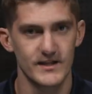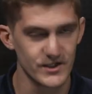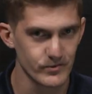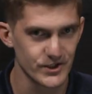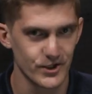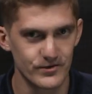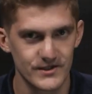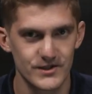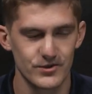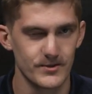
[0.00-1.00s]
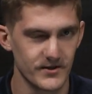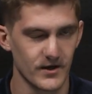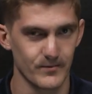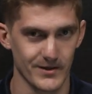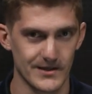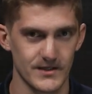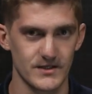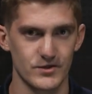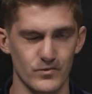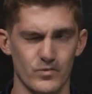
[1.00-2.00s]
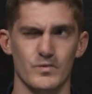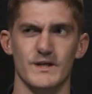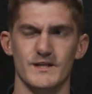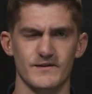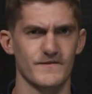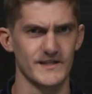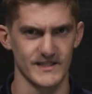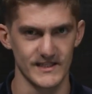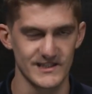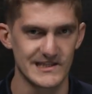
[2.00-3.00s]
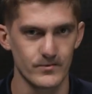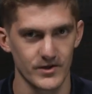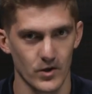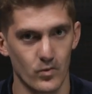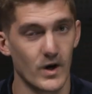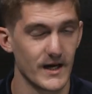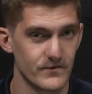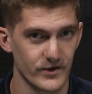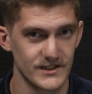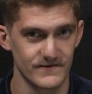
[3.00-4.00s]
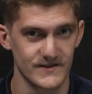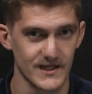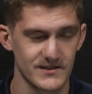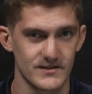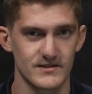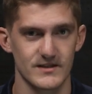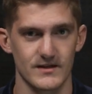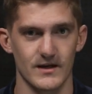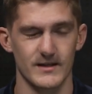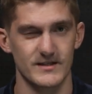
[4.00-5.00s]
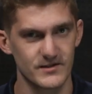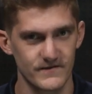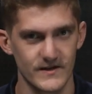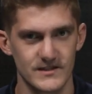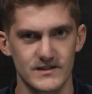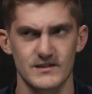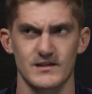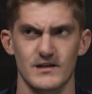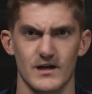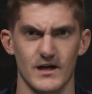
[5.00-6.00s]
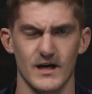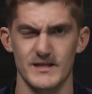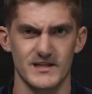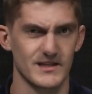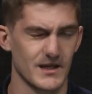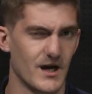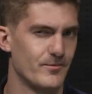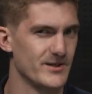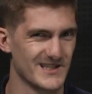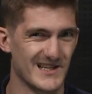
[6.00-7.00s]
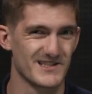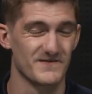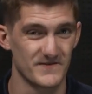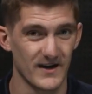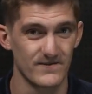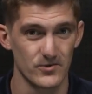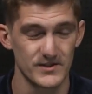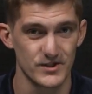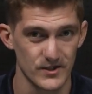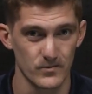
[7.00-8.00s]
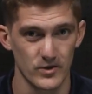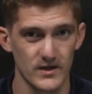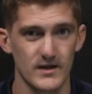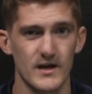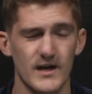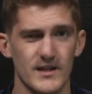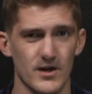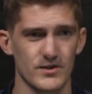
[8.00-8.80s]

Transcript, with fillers: These were chosen due to their ability to interface easily with a wide range of sensors and interfaces. Anything that operates at less than 5 volts should work. They